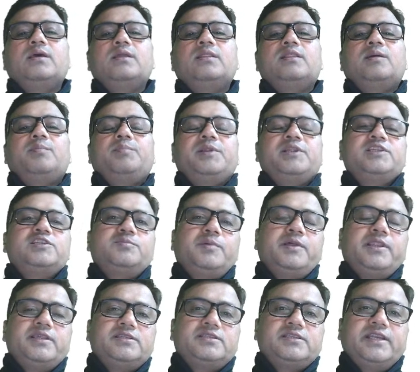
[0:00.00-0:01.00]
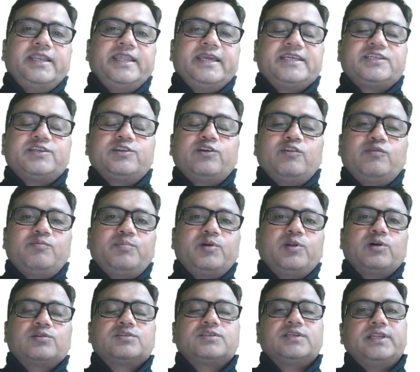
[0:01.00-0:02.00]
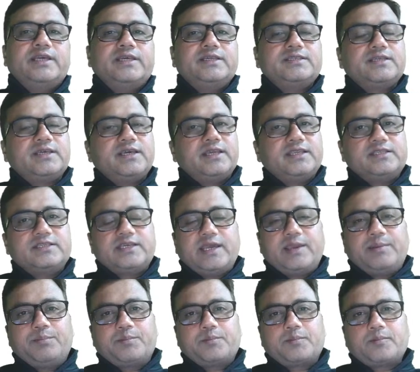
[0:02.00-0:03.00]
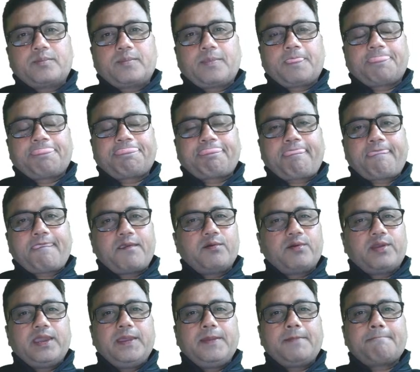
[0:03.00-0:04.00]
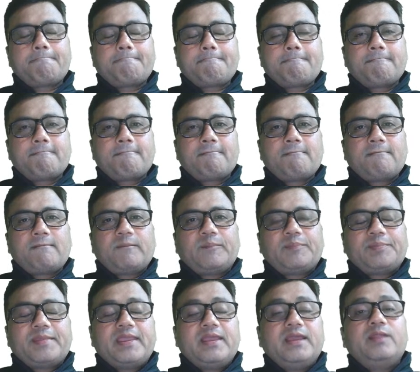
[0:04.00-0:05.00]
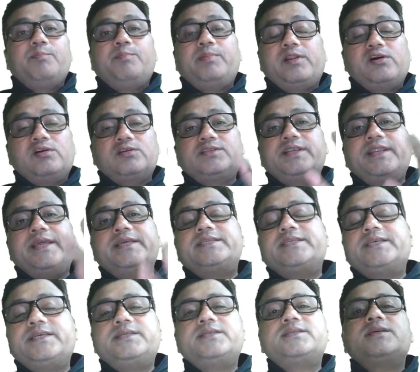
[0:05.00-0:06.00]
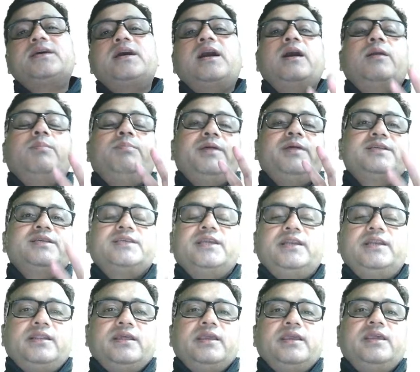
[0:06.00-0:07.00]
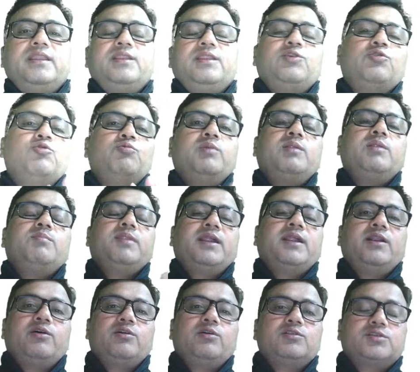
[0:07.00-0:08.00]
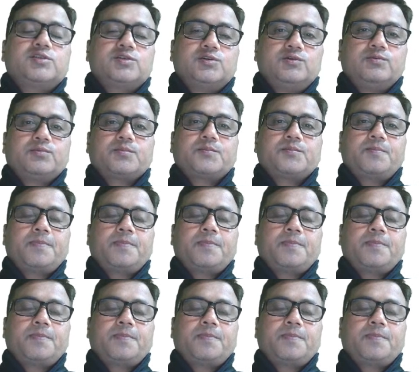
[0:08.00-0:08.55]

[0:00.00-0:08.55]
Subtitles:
the principle is detection of peroxidase enzyme. Okay, peroxidases are present in human blood also.